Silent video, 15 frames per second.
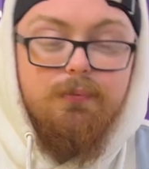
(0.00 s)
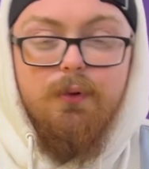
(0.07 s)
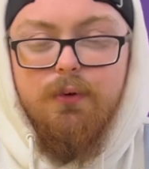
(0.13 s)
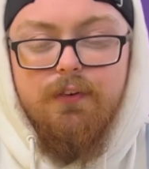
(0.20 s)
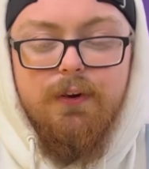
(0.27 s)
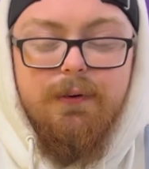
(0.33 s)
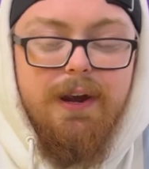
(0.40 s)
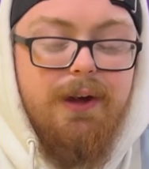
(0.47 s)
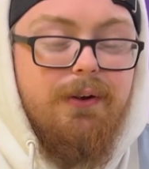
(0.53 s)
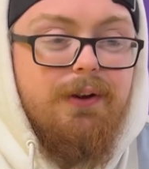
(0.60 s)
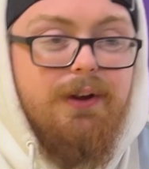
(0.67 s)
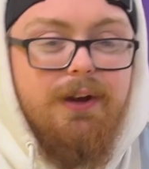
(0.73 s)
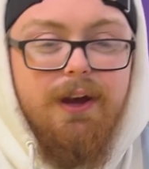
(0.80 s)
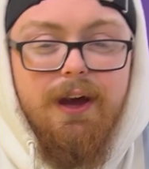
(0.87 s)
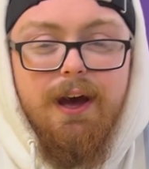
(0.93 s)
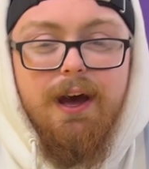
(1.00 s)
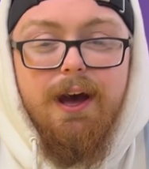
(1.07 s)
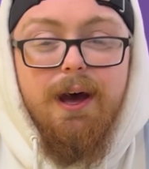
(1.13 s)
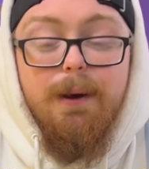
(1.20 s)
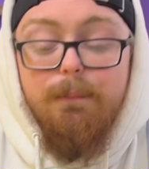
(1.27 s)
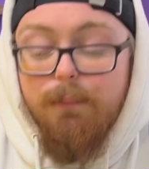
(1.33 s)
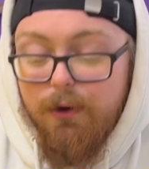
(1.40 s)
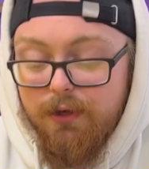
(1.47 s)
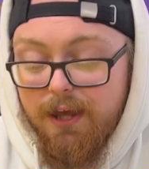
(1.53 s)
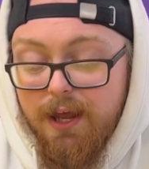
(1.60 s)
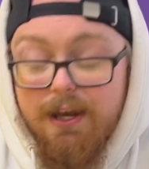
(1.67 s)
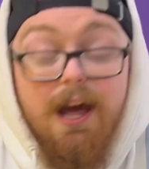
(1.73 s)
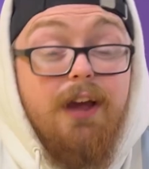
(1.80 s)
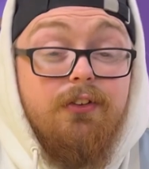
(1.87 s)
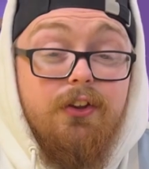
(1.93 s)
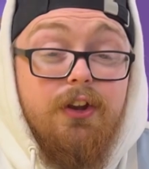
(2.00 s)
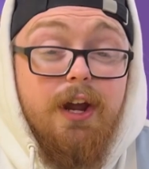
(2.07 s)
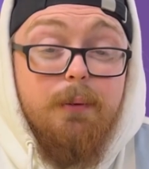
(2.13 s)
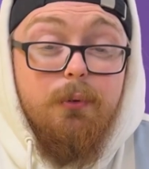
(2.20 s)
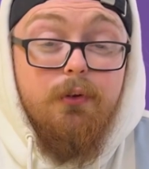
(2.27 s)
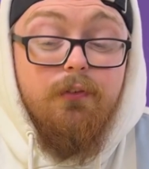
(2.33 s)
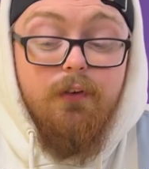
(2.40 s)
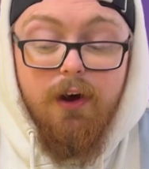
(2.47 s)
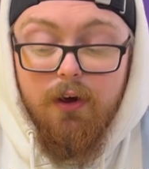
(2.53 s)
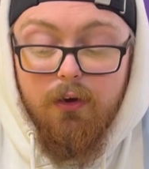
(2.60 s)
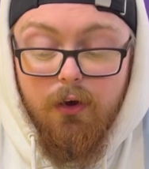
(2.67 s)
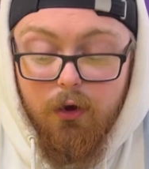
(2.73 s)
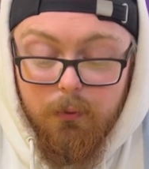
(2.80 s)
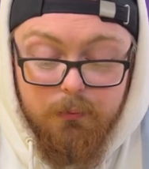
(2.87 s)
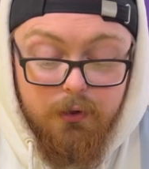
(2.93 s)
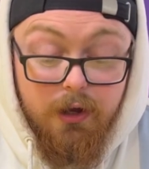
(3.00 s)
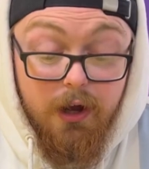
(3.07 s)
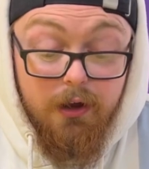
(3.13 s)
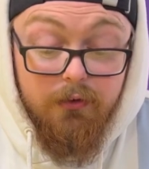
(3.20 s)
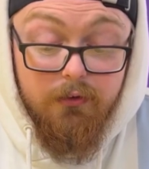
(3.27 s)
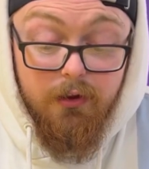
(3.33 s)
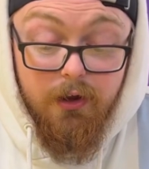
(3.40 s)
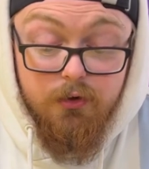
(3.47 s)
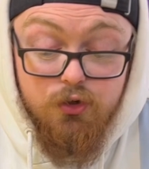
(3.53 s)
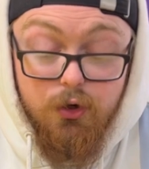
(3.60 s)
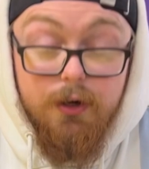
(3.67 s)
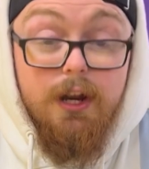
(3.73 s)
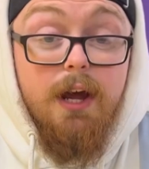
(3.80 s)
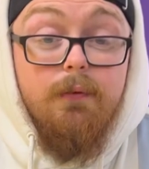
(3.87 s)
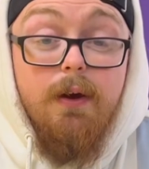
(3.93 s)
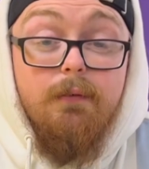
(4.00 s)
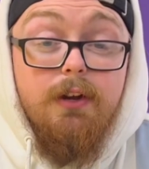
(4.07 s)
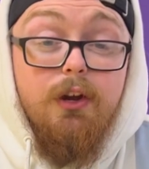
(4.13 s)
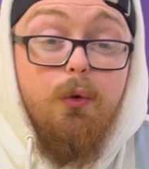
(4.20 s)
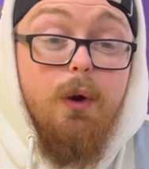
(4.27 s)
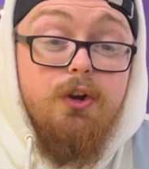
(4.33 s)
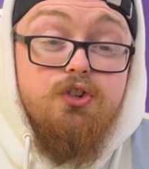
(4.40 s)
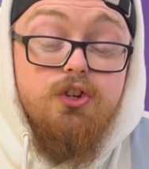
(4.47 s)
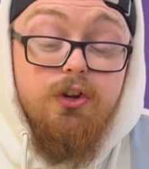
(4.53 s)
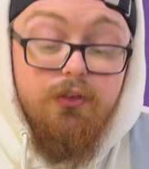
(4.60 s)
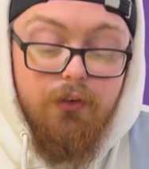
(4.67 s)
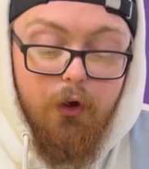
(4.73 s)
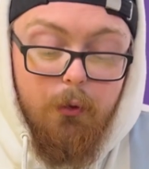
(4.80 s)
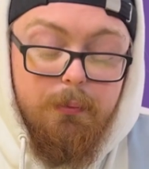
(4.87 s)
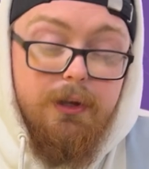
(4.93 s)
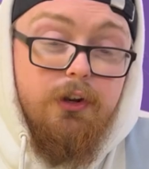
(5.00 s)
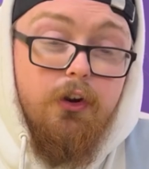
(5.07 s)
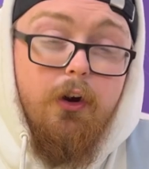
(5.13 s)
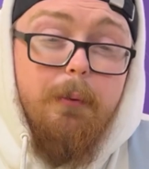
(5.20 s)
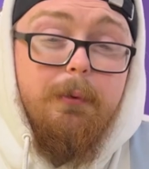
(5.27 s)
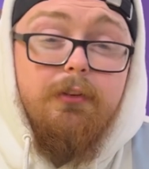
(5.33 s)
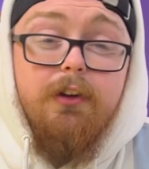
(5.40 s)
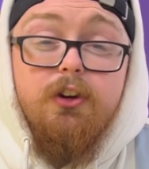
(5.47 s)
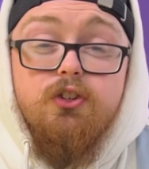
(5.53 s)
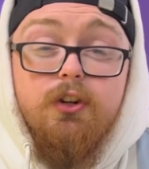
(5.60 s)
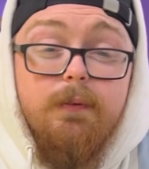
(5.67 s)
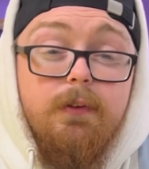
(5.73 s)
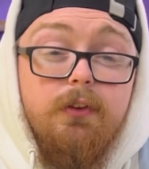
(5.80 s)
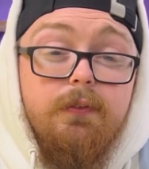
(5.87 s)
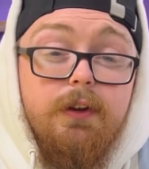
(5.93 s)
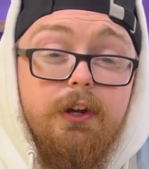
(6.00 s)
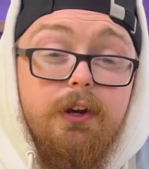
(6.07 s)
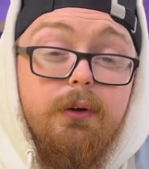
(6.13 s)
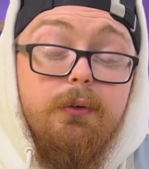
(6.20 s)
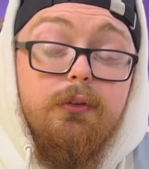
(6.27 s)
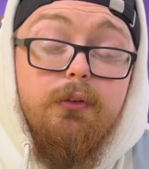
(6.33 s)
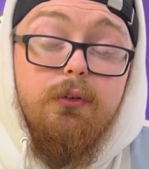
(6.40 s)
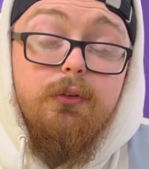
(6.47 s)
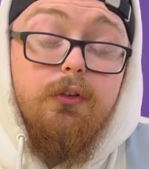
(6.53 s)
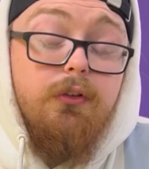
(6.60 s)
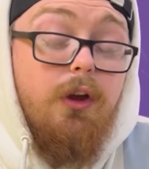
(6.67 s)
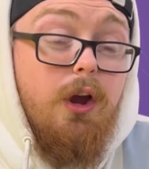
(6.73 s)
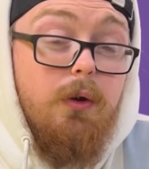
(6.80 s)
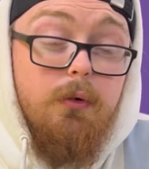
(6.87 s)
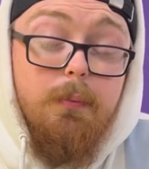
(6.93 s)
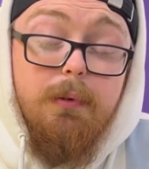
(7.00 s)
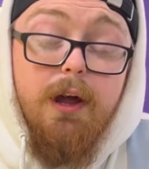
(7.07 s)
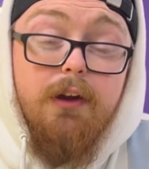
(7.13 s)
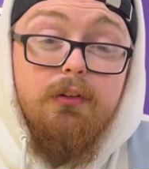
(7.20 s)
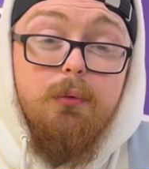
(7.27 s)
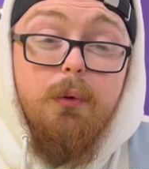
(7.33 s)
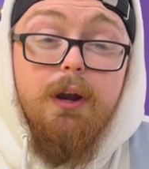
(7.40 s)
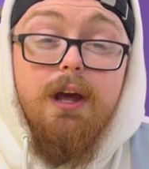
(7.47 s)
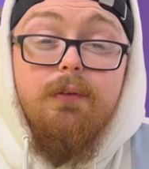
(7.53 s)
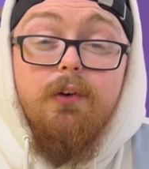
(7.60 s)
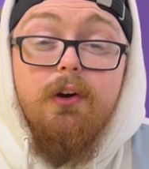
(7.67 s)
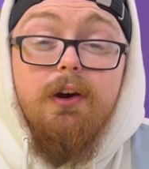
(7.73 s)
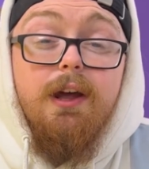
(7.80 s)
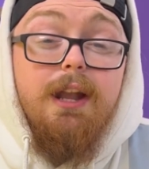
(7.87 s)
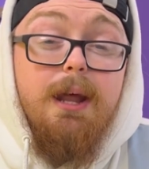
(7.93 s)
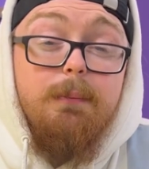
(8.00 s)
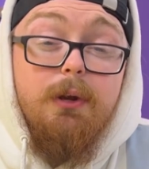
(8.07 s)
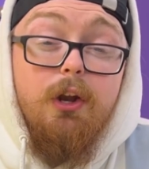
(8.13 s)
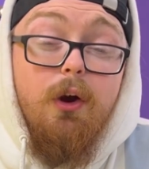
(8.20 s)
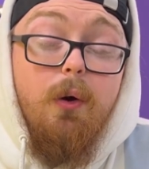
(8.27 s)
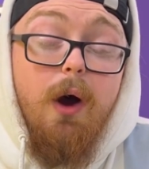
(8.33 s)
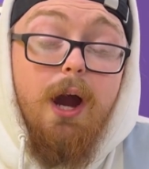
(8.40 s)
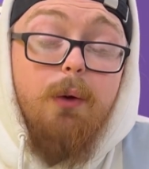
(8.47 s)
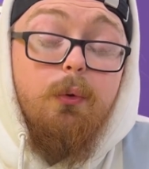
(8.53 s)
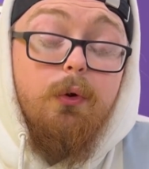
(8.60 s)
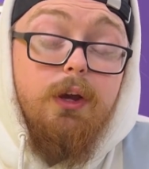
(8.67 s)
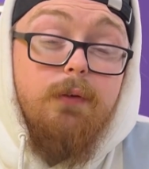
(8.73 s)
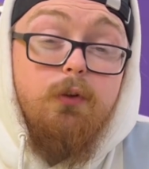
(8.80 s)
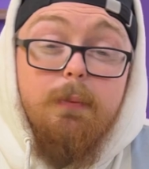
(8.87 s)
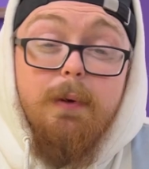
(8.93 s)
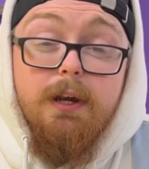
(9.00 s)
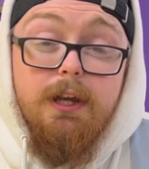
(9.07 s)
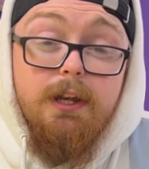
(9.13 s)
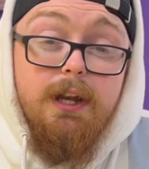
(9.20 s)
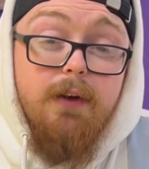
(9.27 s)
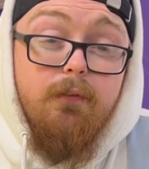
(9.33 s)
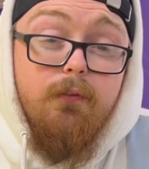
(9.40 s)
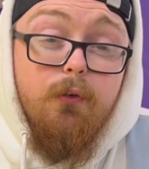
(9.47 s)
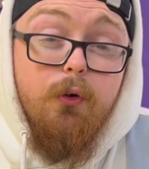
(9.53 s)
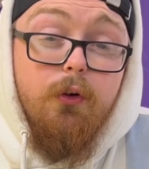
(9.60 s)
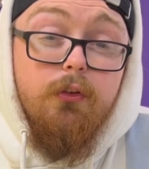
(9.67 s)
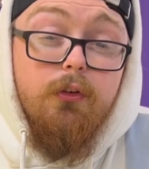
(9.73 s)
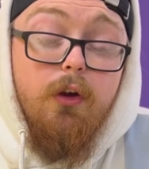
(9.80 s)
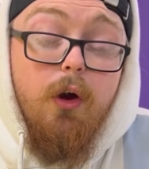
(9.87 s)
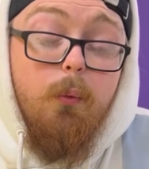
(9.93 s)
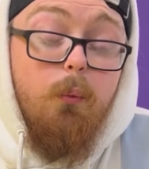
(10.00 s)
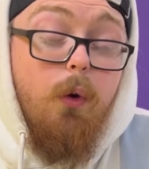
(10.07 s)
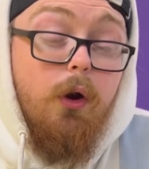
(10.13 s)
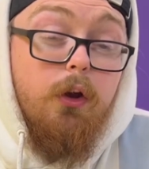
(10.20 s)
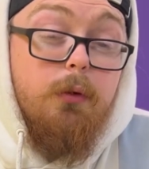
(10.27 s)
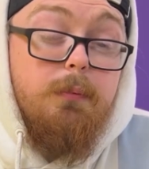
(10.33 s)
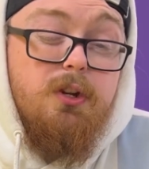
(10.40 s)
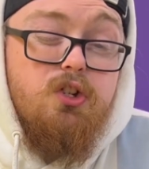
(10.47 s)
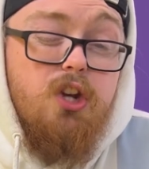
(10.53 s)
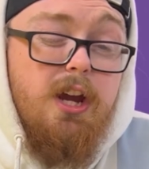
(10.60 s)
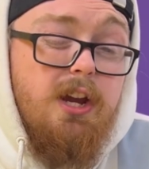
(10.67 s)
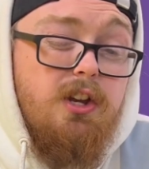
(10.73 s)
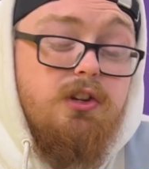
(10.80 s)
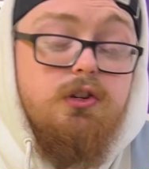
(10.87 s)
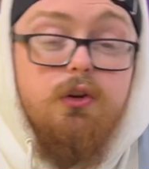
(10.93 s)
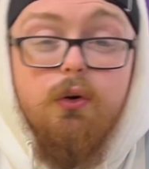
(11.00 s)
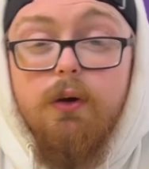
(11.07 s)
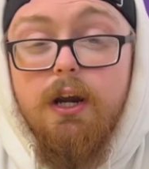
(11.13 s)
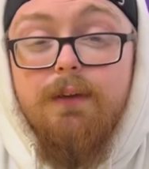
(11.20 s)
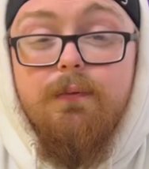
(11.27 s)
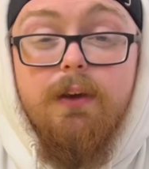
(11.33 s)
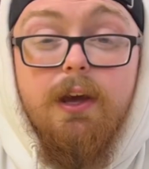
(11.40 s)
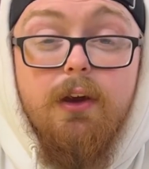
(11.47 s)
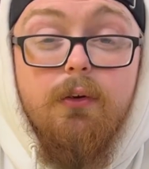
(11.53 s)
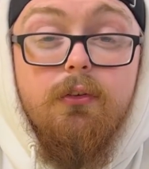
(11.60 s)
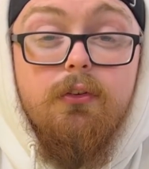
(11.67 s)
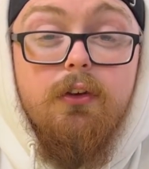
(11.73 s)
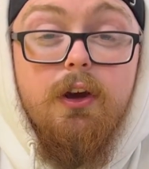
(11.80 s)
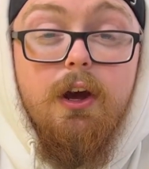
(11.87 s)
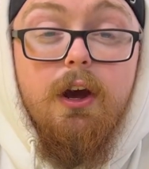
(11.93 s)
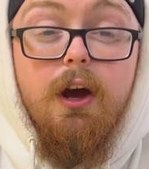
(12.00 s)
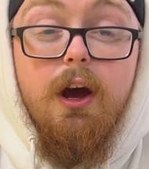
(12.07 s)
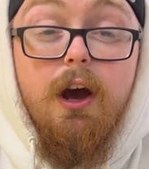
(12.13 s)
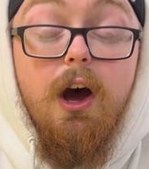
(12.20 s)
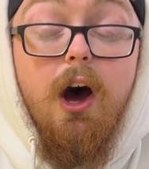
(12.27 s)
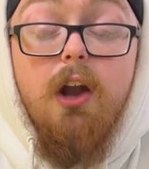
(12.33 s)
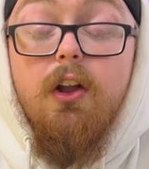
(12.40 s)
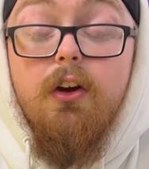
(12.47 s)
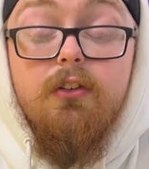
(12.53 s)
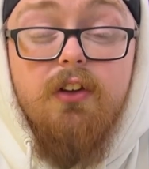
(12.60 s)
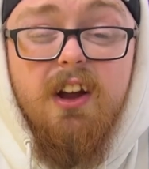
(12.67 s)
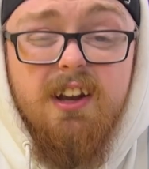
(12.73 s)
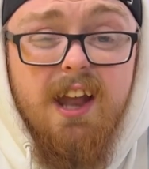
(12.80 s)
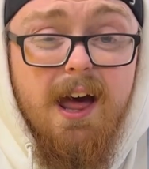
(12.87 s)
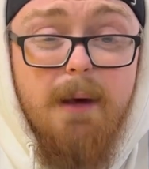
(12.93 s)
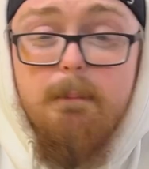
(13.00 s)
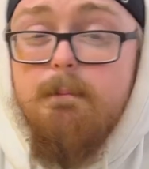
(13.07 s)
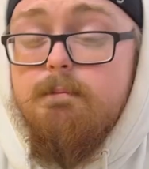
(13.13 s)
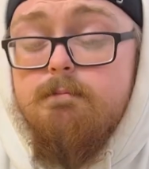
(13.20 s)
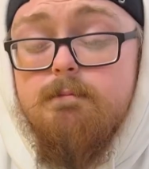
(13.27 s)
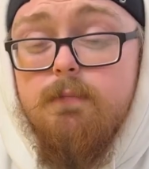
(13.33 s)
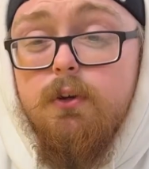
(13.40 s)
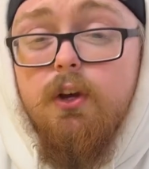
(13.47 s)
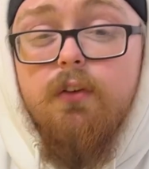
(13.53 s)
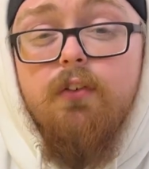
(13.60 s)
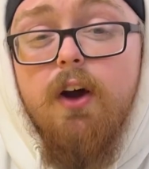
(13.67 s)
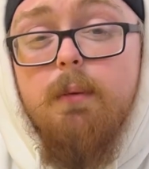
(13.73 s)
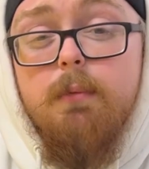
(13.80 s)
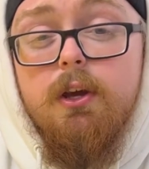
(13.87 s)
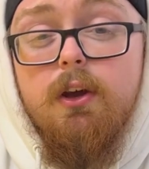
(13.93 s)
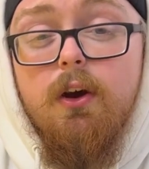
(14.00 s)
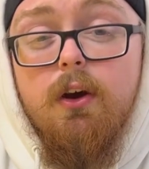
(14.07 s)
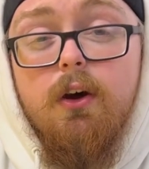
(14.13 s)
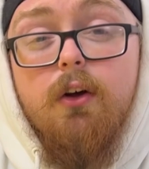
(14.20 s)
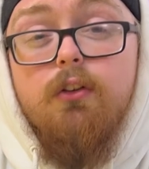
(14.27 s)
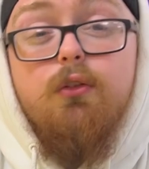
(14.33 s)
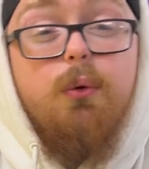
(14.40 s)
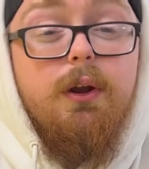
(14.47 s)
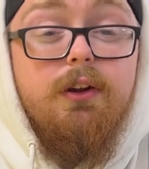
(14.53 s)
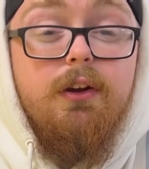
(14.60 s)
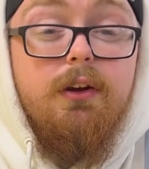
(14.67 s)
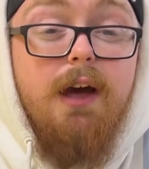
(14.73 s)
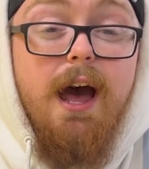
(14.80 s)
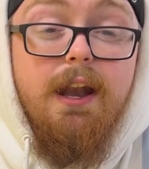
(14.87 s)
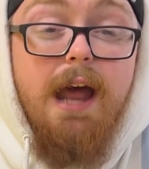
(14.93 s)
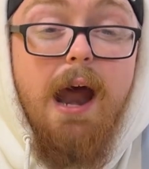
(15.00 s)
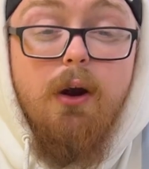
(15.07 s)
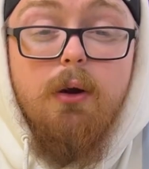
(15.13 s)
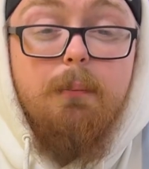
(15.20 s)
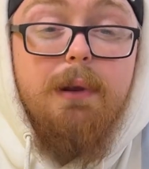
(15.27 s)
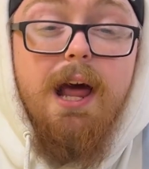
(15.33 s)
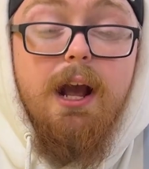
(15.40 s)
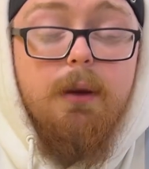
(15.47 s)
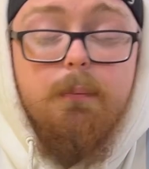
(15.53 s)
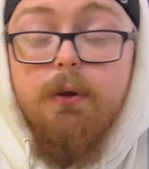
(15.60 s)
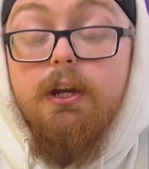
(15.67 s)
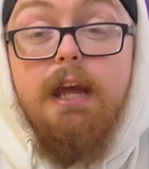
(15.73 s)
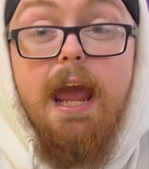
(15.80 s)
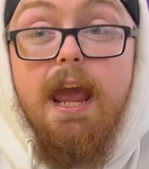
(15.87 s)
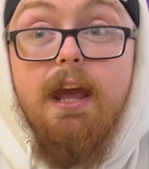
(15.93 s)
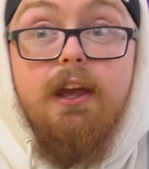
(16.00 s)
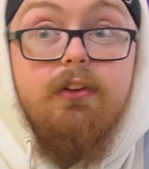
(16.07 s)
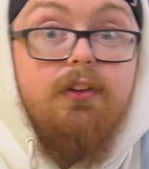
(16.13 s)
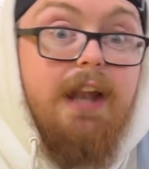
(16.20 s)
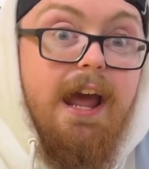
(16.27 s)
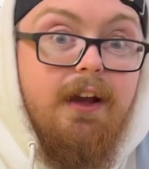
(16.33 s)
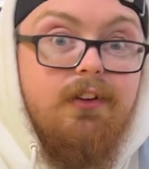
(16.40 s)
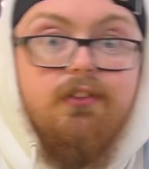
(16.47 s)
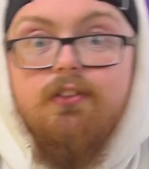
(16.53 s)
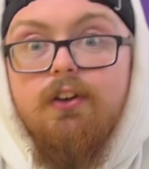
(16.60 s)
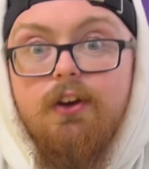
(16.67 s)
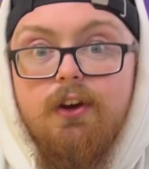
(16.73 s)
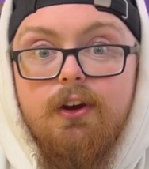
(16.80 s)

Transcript: We'll figure it out. But yeah, that is the deck profile. I hope you guys enjoyed that. If you have any questions, I'll be in the comment section of this video, so just reply to whatever and let me know. I will give in-depth thoughts on what could be changed or anything else. Alongside that, you can find me on Twitter at Aaron Black, but the A is an X.